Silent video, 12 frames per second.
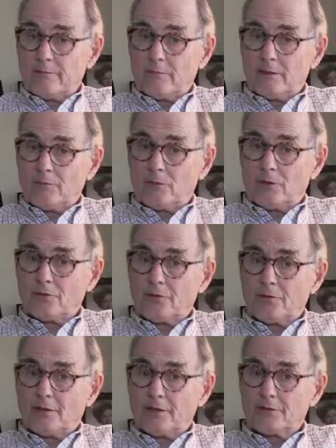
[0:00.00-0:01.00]
and my
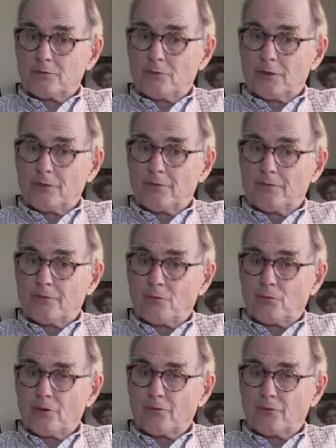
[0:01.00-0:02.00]
mother graduated
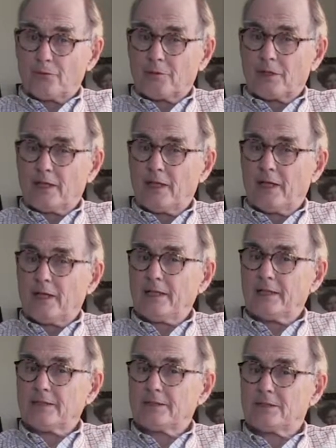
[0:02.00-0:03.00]
from Winthrop
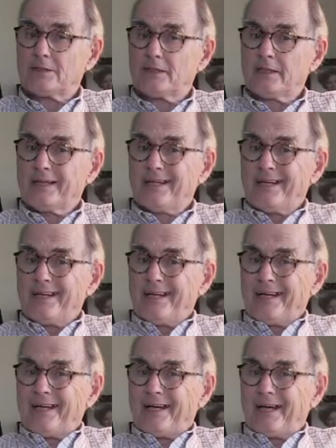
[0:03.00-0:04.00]
College,
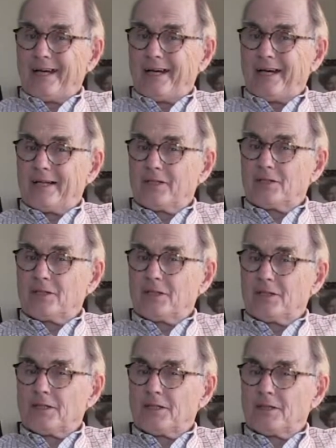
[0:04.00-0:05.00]
I
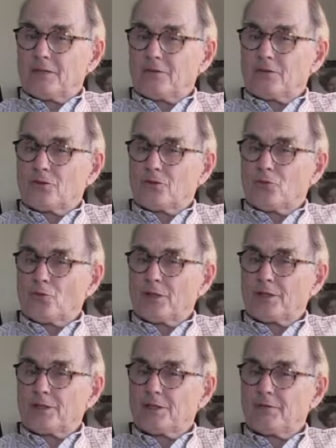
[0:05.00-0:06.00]
think, in
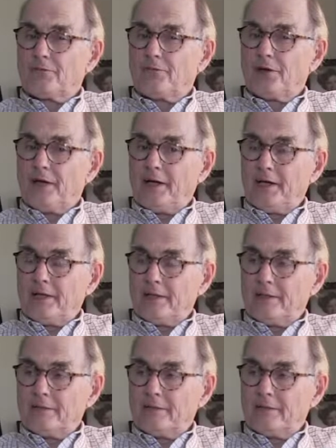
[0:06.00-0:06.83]
25.